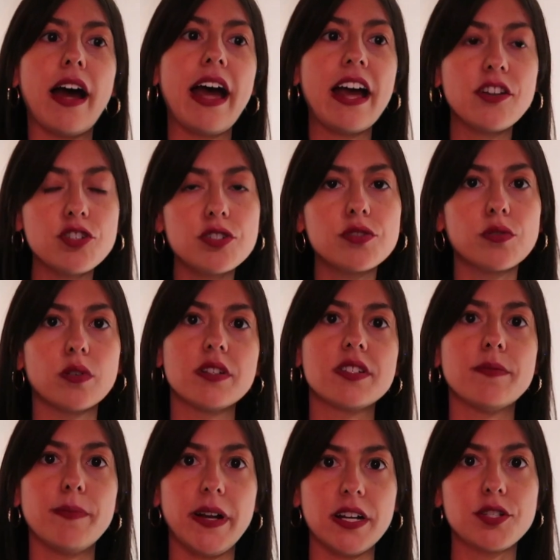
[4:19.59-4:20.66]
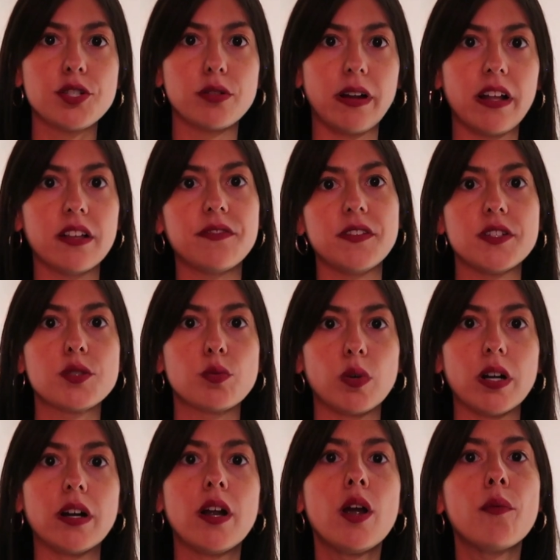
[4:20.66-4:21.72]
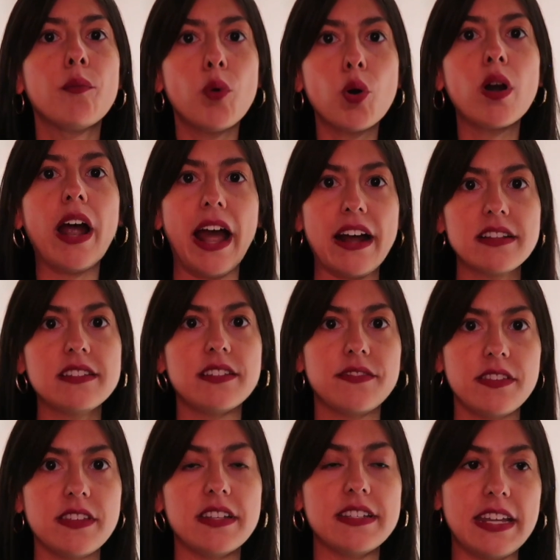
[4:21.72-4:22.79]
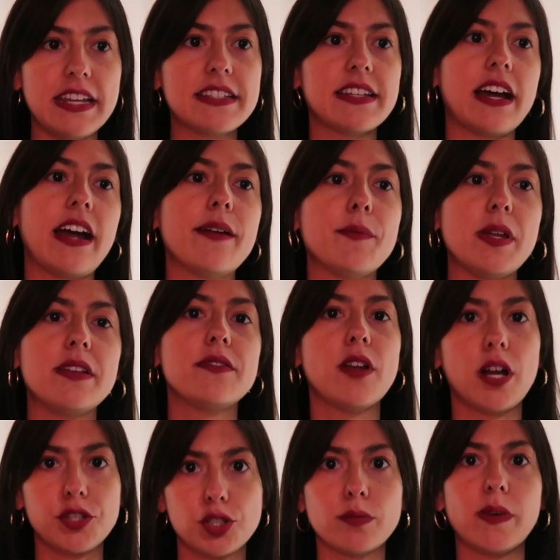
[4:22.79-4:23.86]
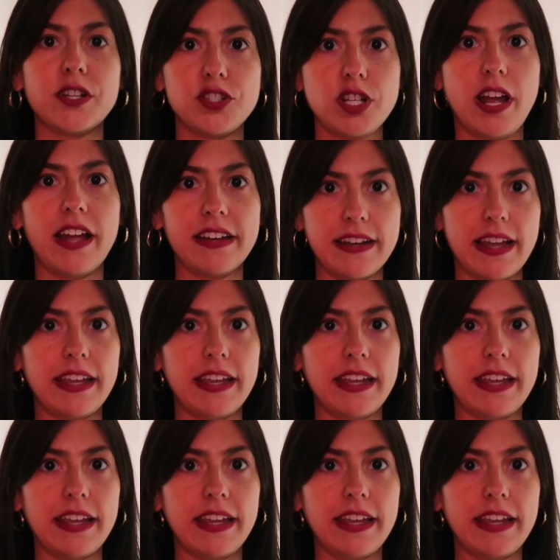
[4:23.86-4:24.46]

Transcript: Hadrosaurs and Parasaurolophus were more active in the daytime and not so much at